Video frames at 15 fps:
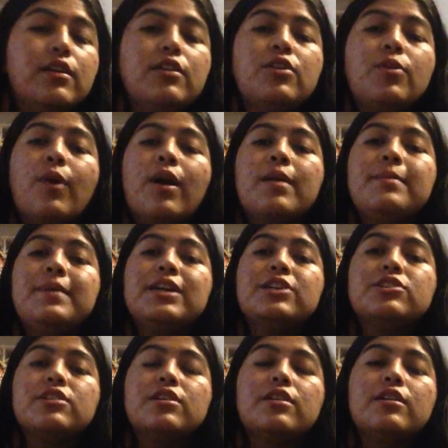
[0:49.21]
You want to make
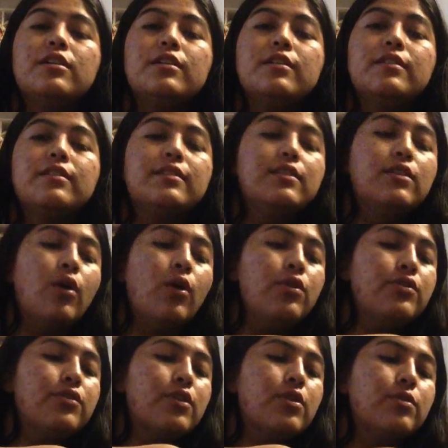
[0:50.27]
sure
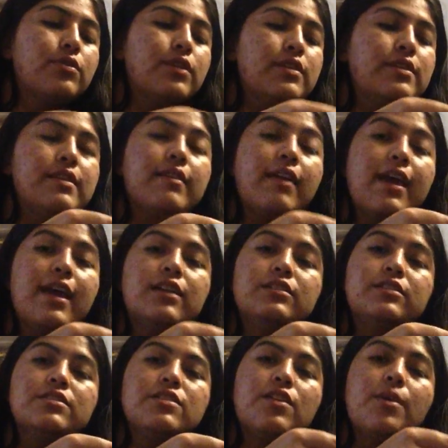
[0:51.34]
also that this
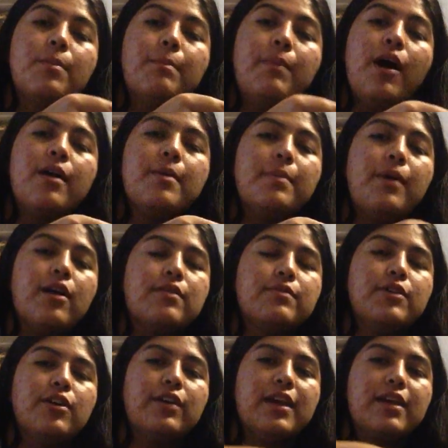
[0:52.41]
handle is on the bottom part of
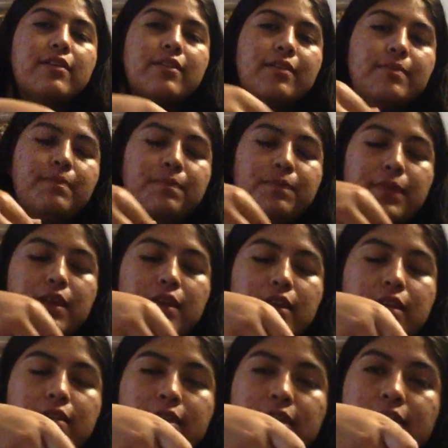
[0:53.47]
your case.
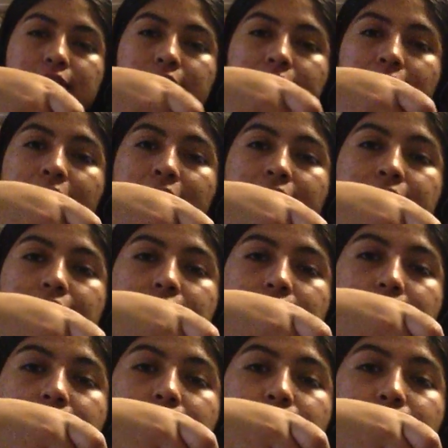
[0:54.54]
This line
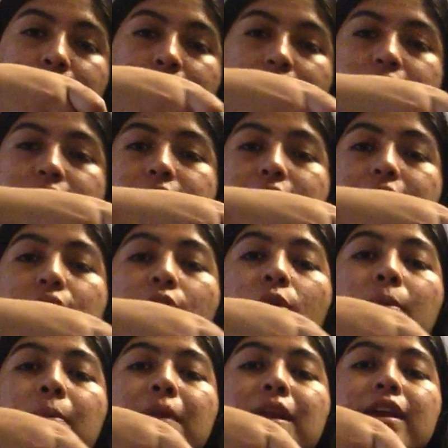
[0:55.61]
signifies the
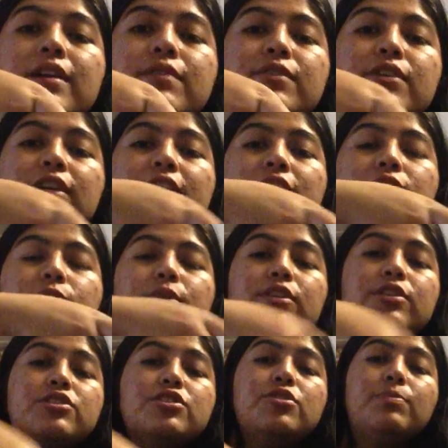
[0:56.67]
opening of your case where the
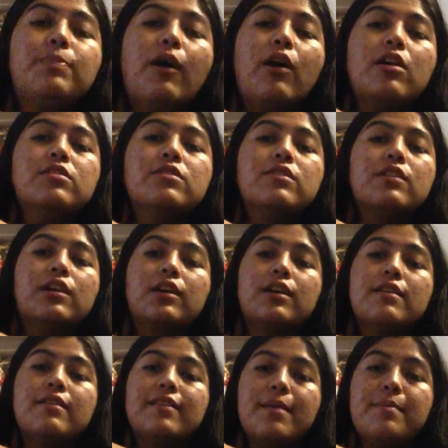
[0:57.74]
two parts are going
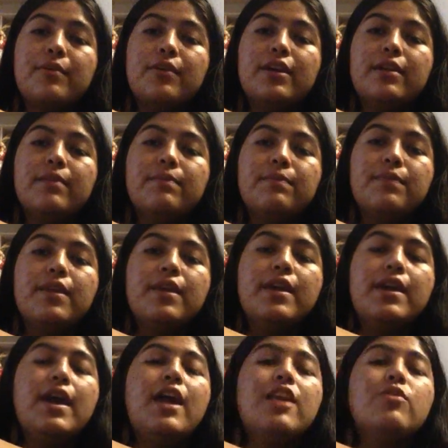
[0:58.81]
to separate.
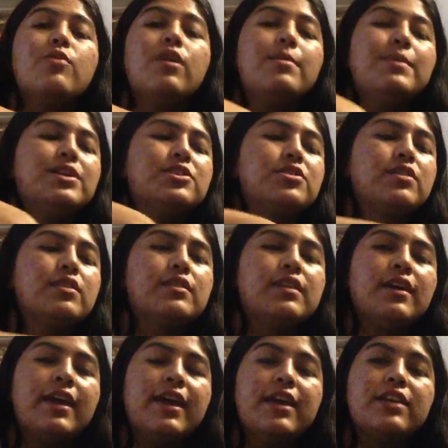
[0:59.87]
And you want to make sure that the
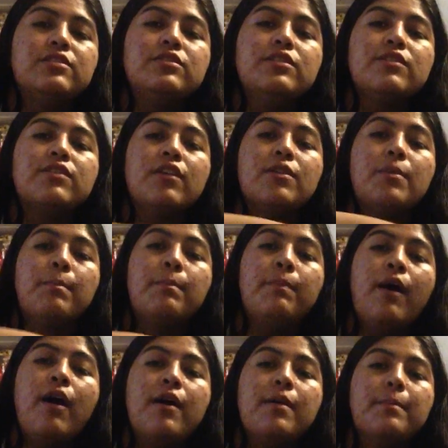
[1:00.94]
handle is on the
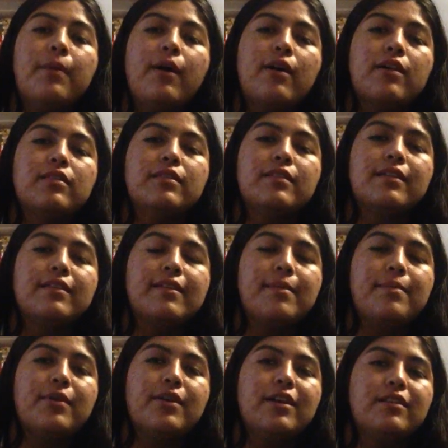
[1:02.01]
bottom part that
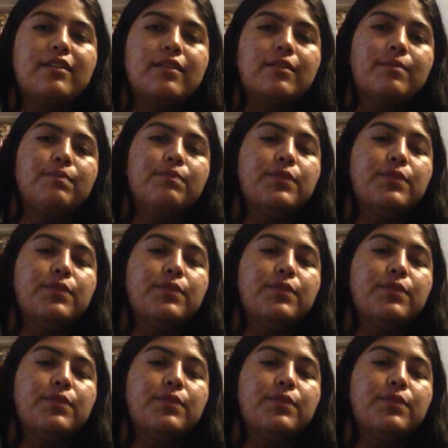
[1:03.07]
separates.